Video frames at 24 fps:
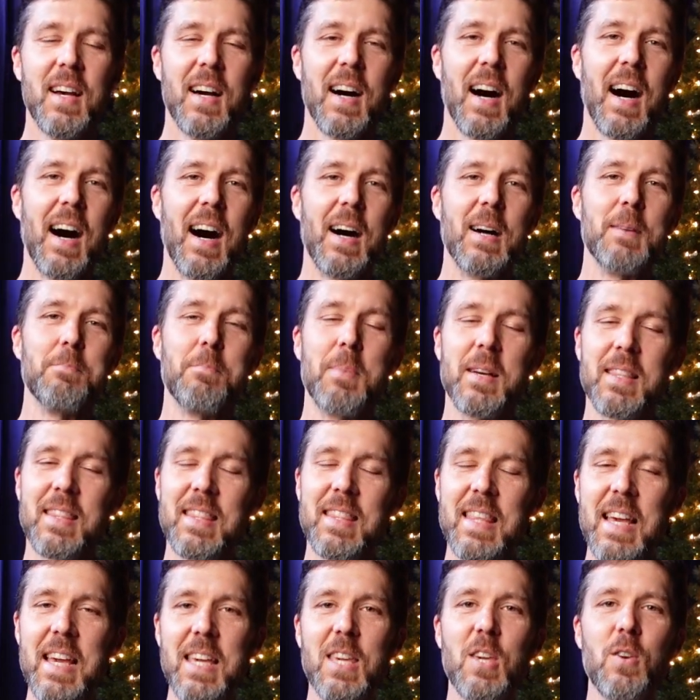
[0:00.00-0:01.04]
but
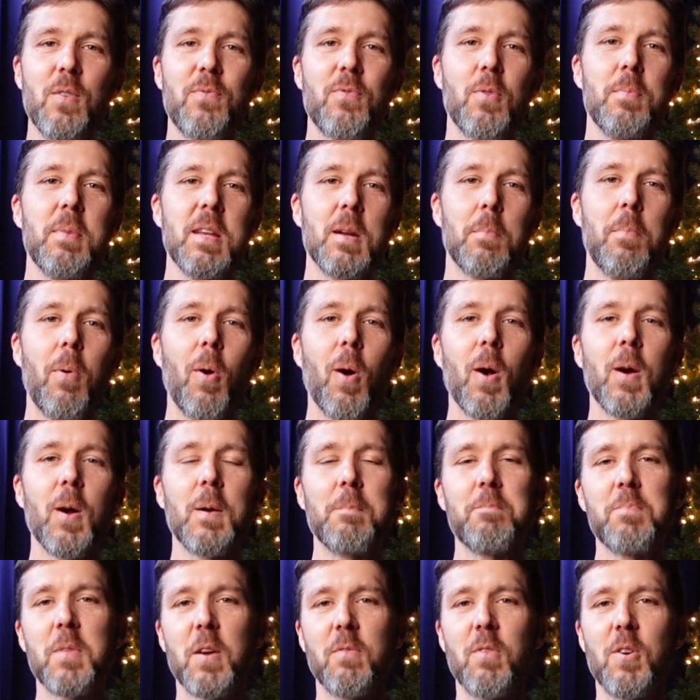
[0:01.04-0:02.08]
thank you for being a
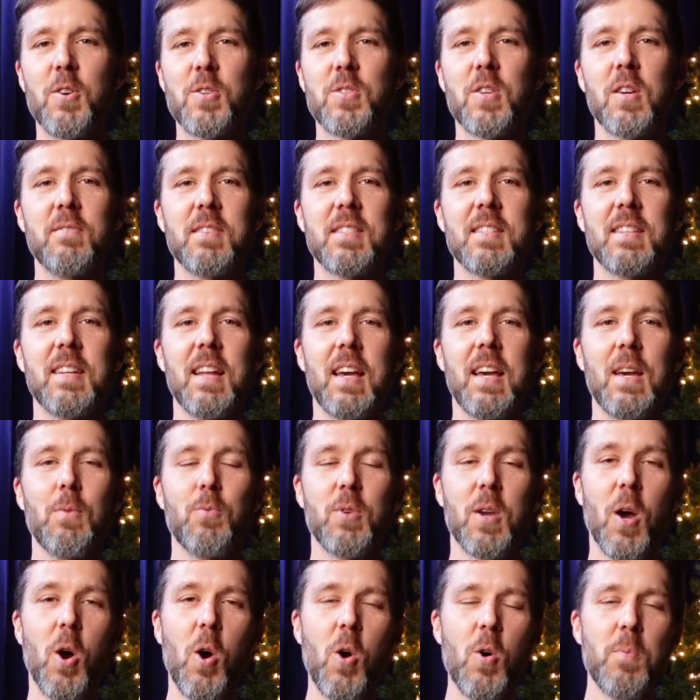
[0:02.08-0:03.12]
part of our service today. We
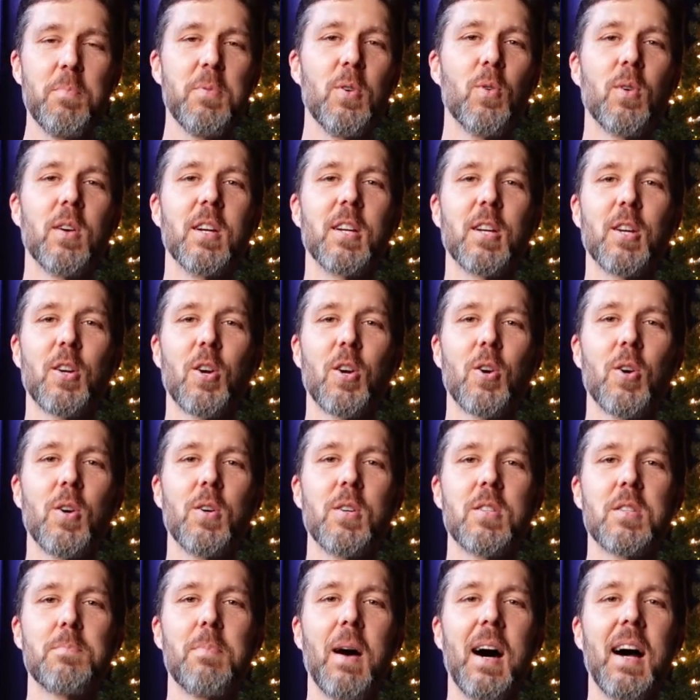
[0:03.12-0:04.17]
hope you were
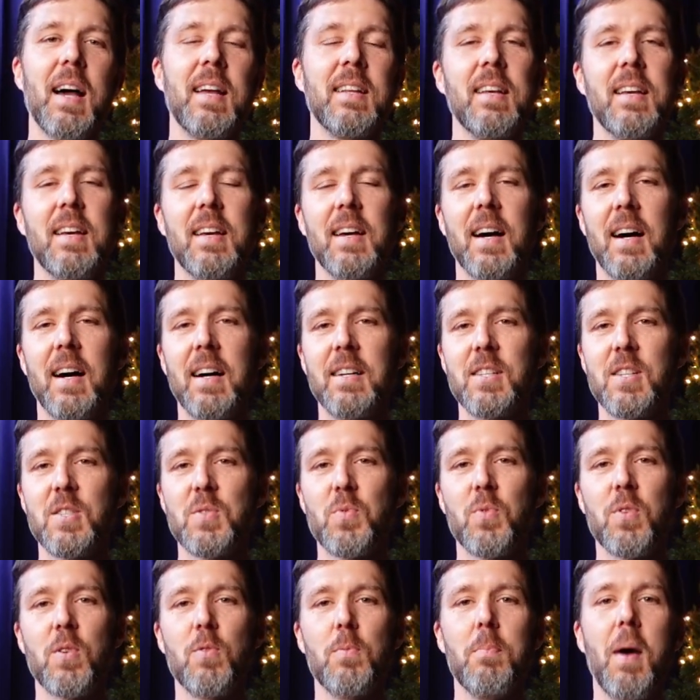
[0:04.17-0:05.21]
encouraged by it. I just
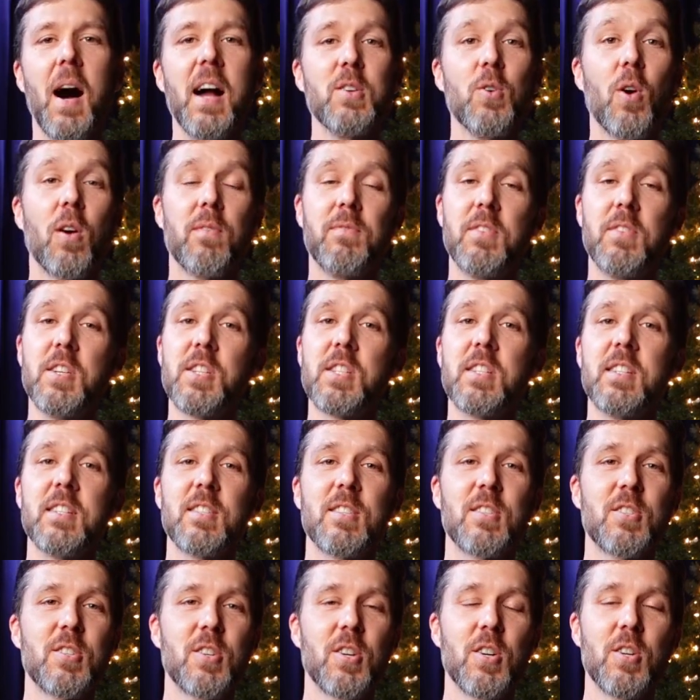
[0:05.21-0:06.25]
want to remind you, our vision as
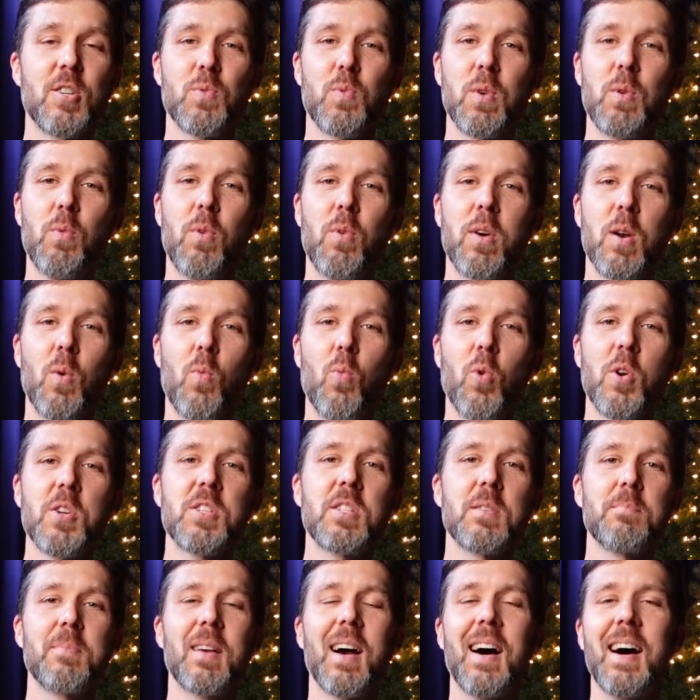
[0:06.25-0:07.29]
a church, we want to
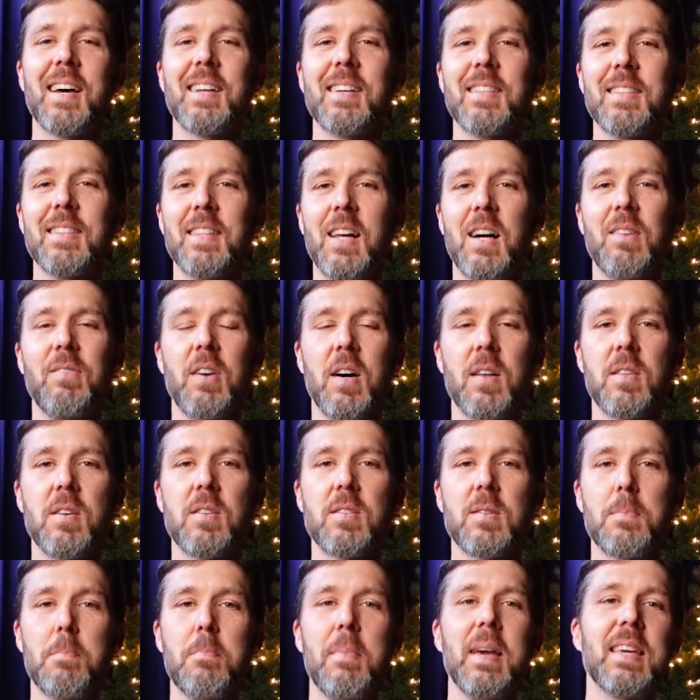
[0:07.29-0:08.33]
worship God, love
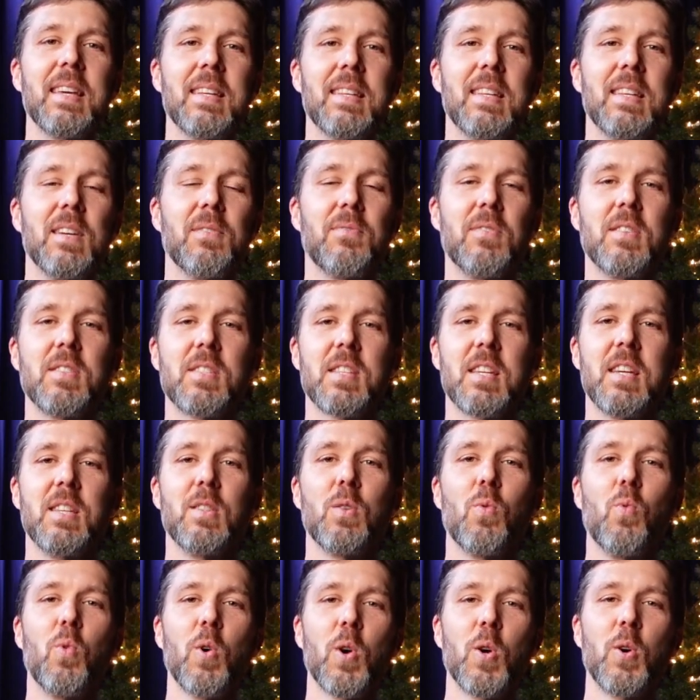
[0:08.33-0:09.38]
others, make a difference in
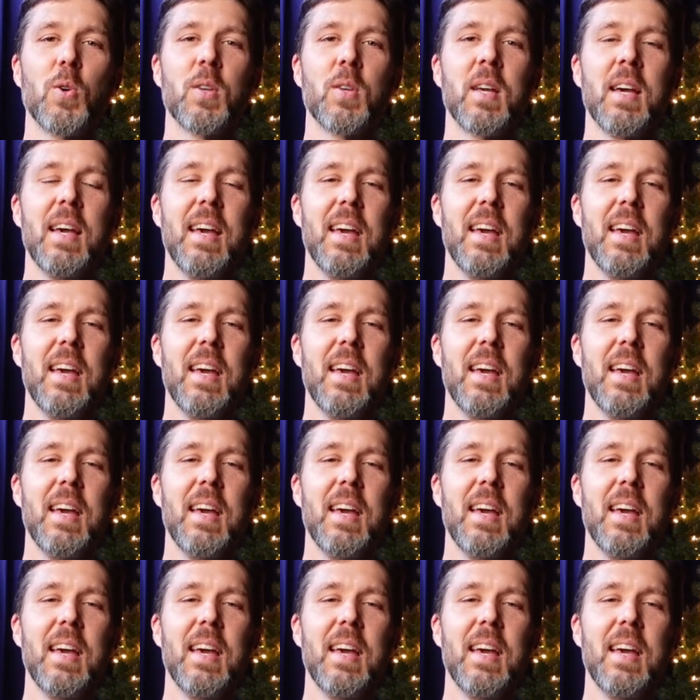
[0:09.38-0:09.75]
the world.